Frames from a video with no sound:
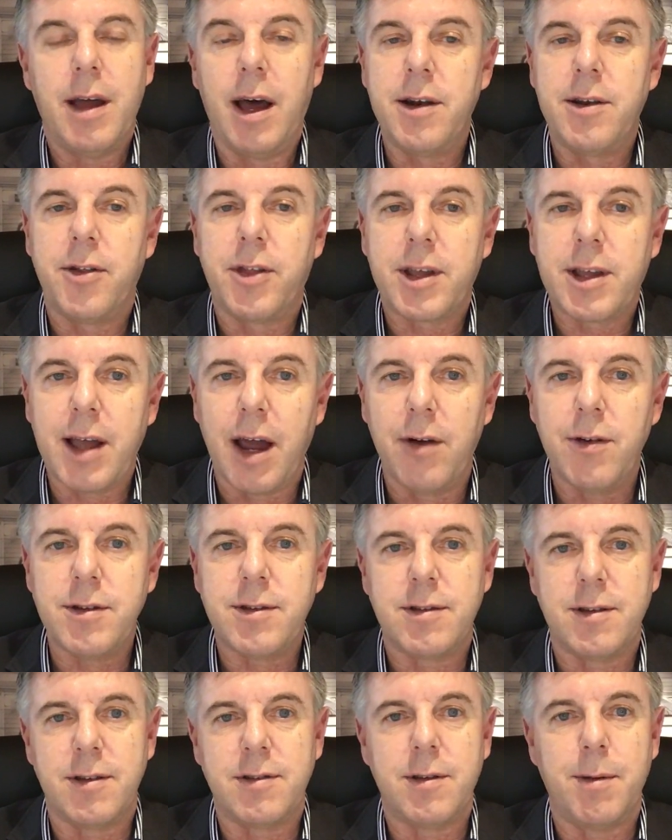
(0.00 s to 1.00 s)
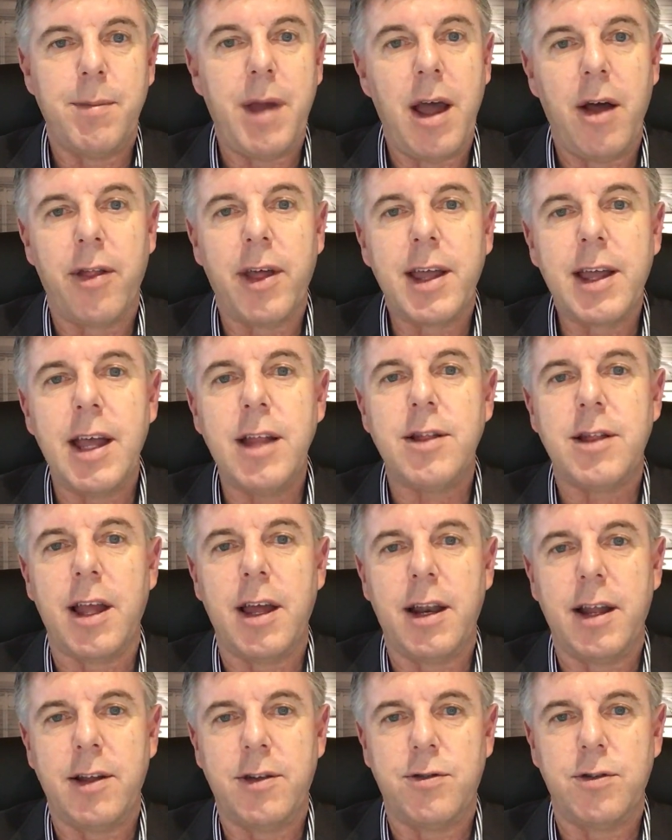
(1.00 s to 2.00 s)
Under the current system, how they get
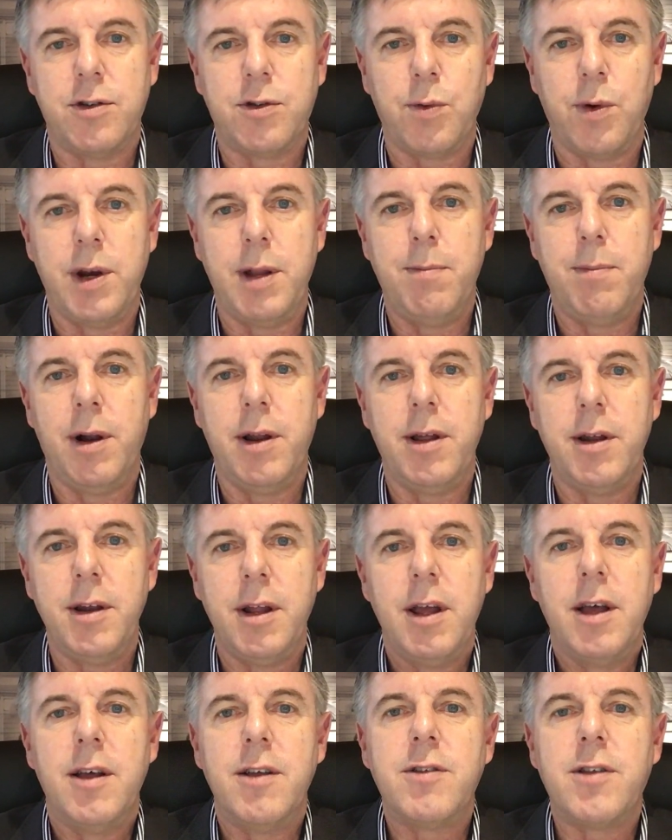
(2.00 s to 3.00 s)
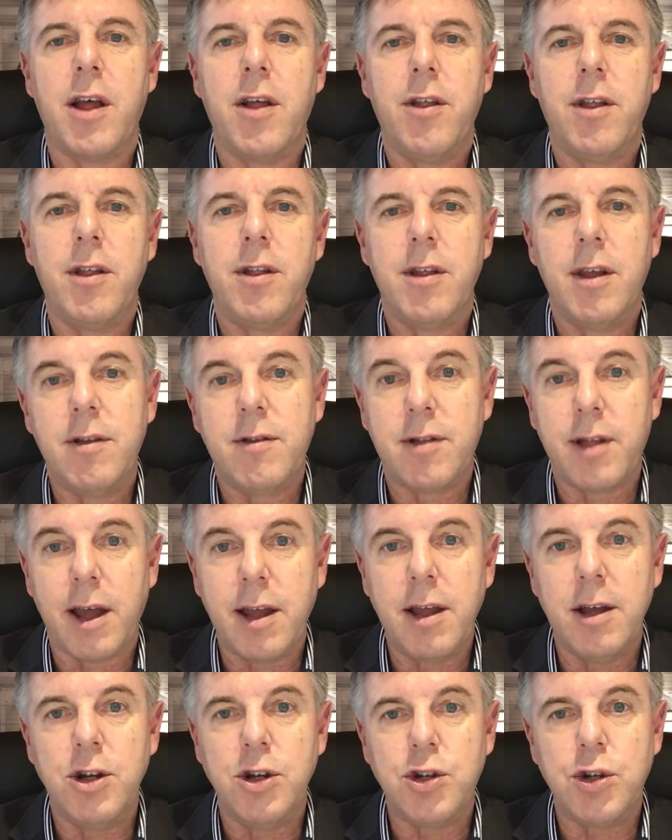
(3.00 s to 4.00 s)
that extra 20 billion is that is
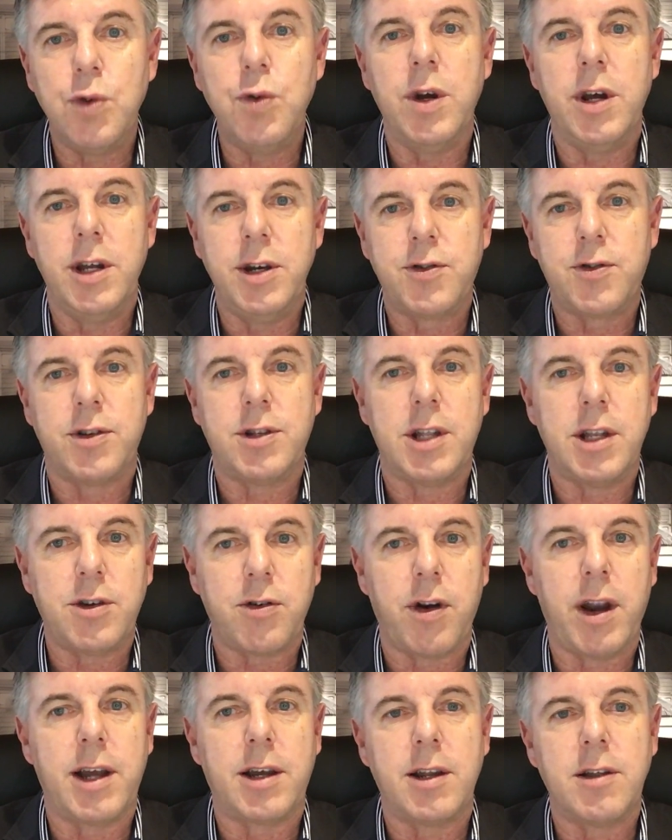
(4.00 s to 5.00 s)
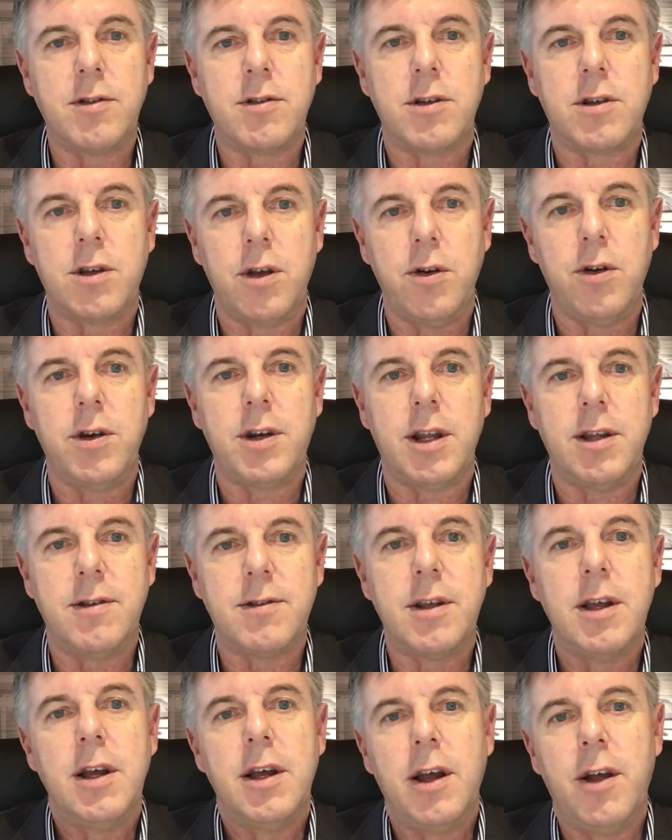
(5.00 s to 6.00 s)
they issue interest attracting
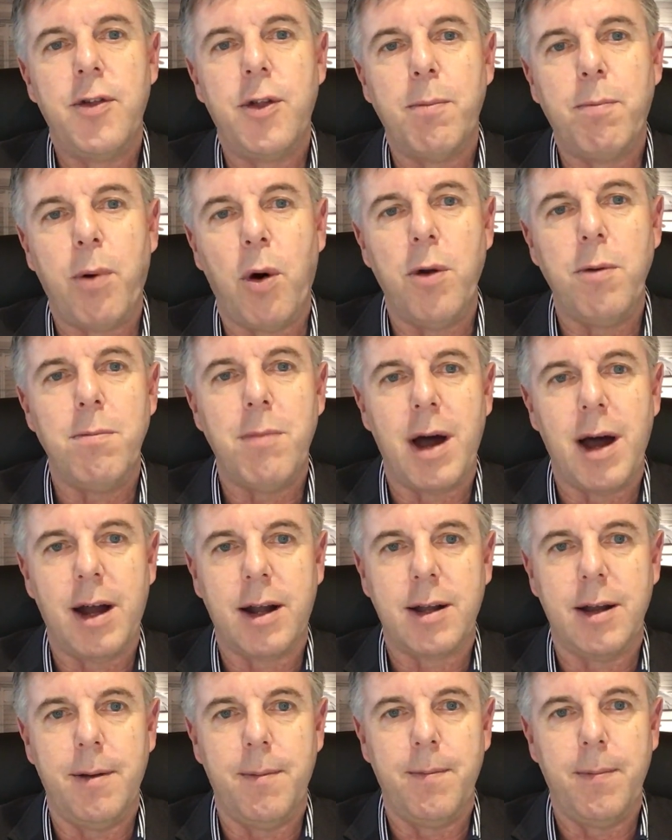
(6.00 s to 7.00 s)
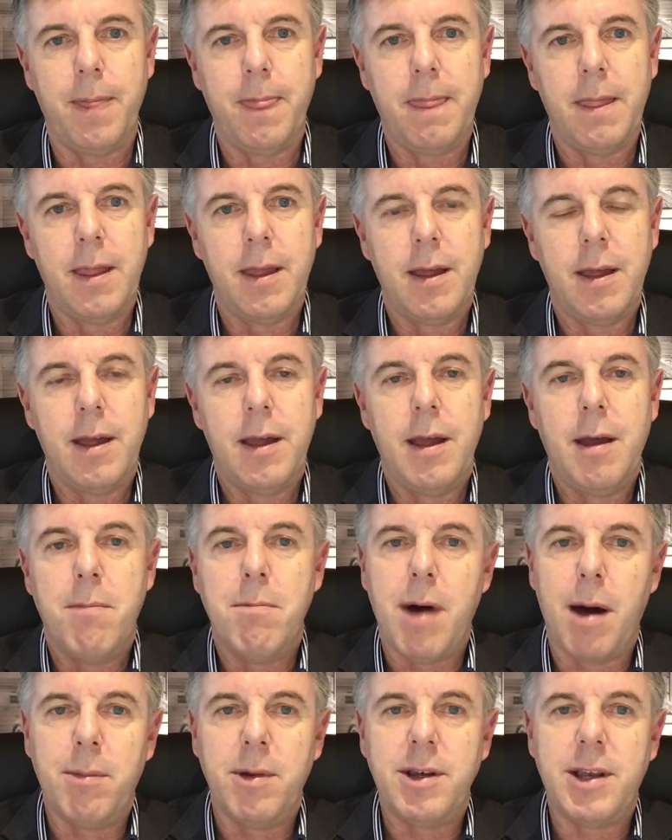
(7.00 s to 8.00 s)
securities in the bond market.
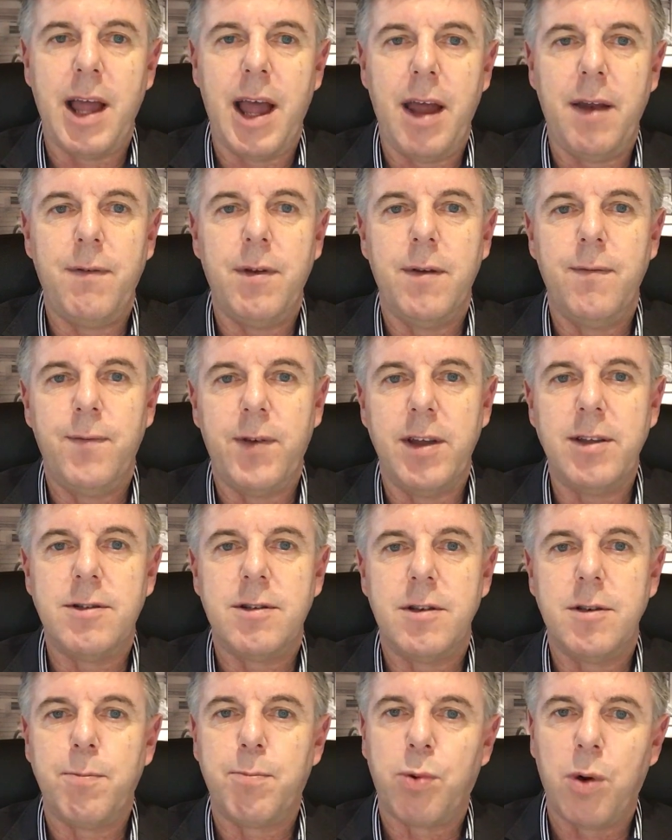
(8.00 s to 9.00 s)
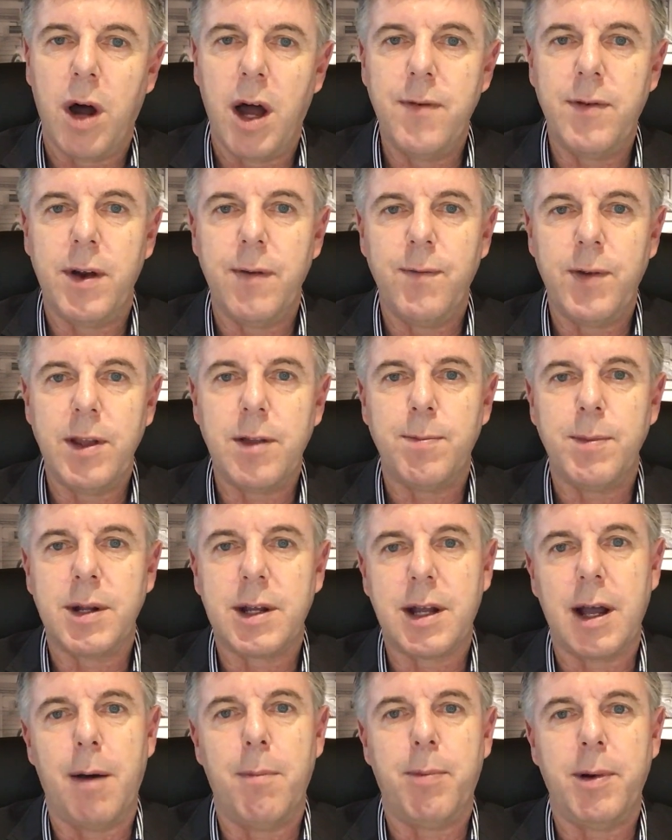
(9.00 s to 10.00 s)
Mum and dad investors, private
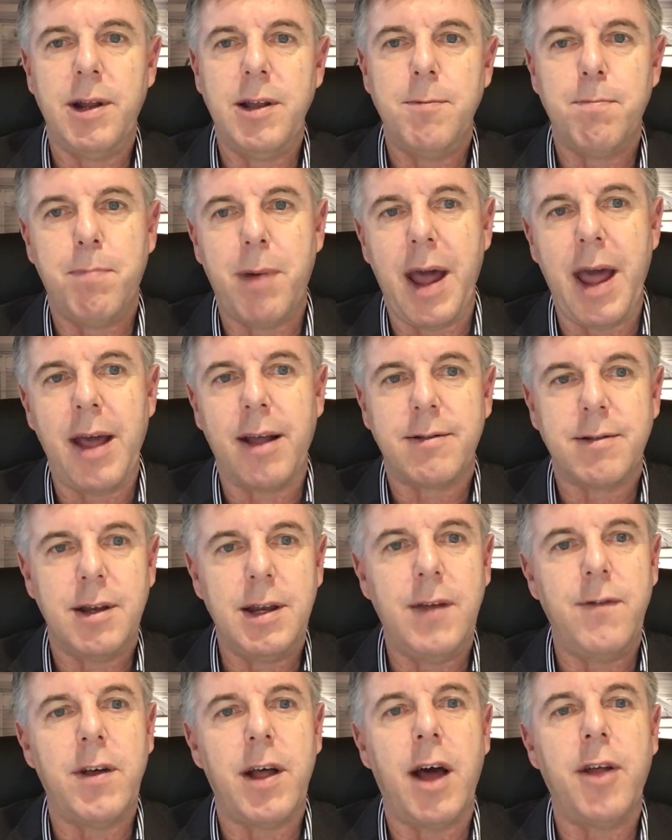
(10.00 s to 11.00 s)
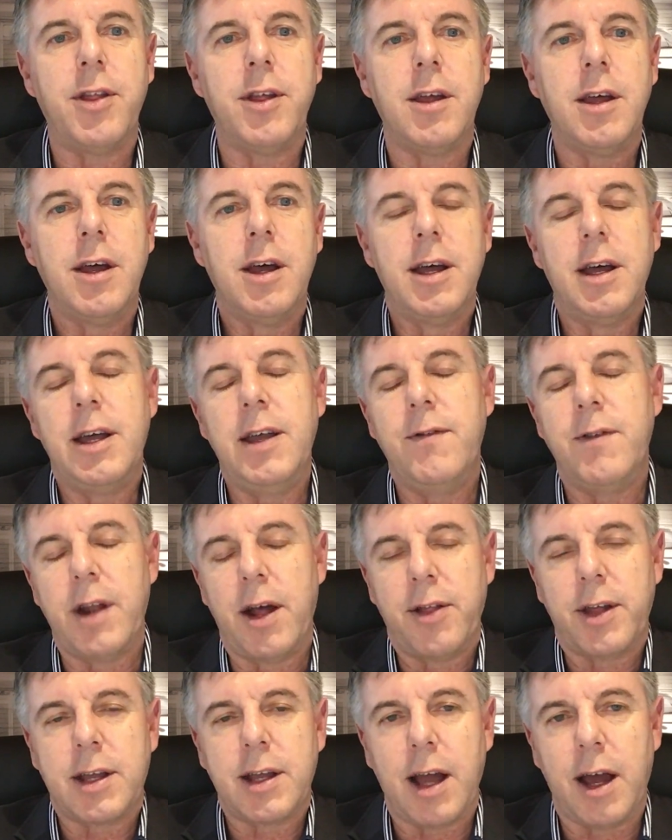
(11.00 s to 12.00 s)
investment companies, banks, and even other even
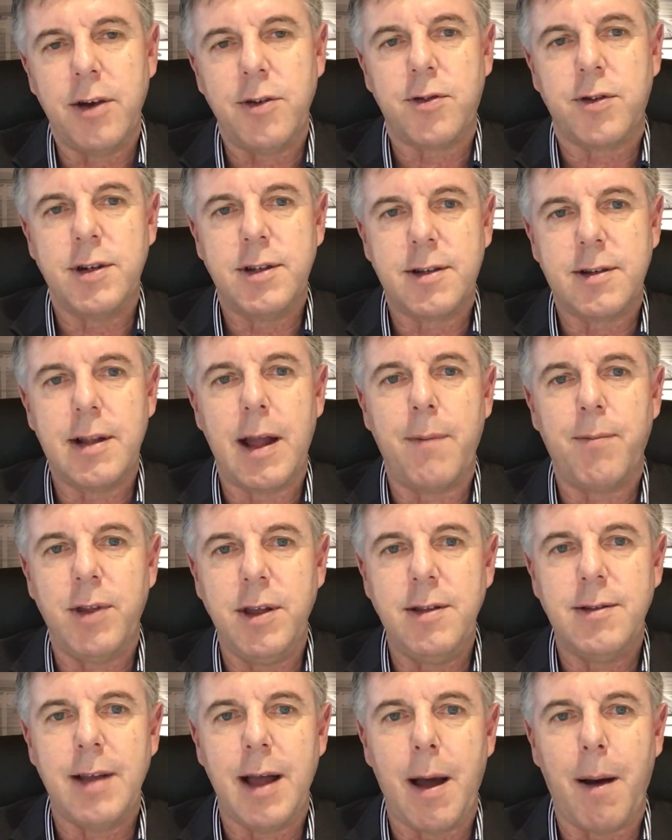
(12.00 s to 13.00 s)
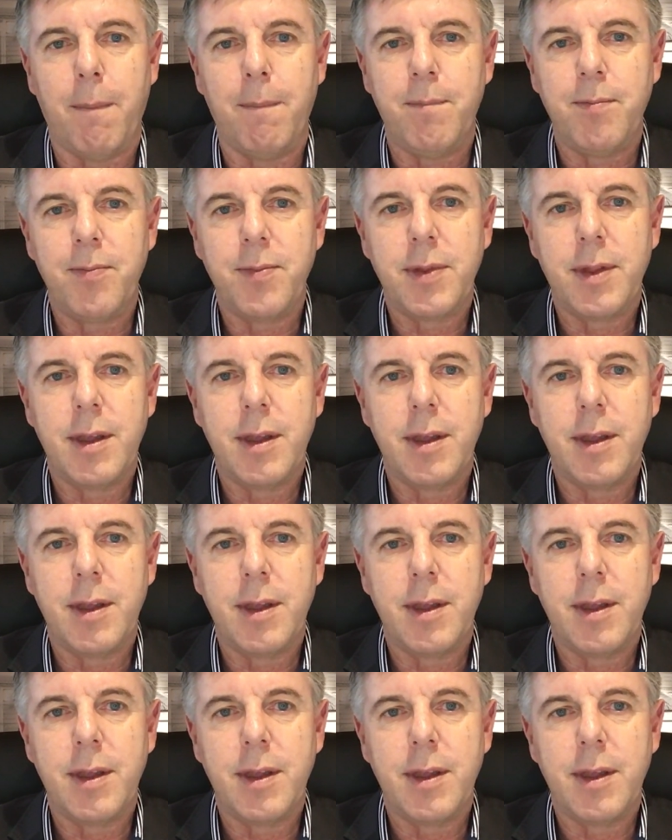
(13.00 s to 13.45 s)
other countries snap these up.